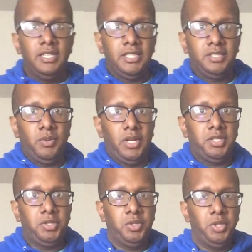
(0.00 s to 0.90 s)
That's what I
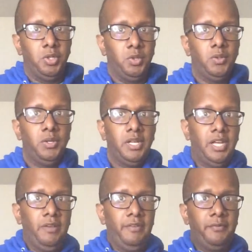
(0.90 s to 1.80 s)
chew
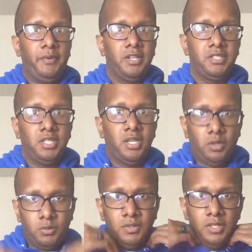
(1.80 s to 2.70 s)
every fossil.
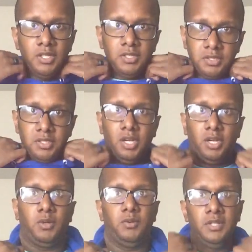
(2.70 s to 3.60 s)
So
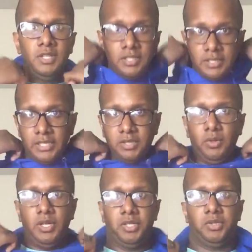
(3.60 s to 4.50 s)
so that's
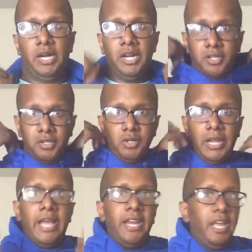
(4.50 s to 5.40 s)
why I try to do
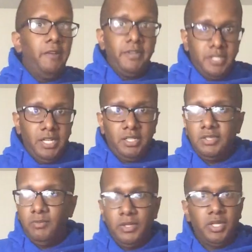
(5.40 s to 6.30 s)
that. Everything
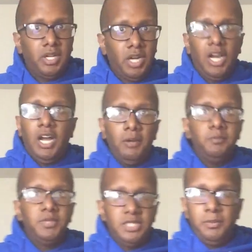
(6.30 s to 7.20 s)
where it
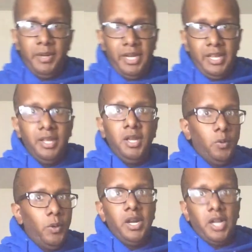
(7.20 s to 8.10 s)
comes in a minute,
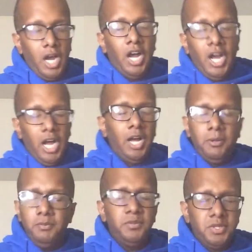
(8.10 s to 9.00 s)
where it
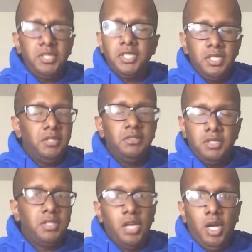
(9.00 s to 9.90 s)
comes.
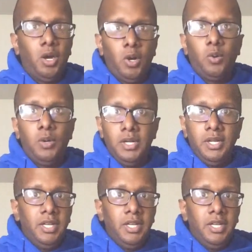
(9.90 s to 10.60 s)
So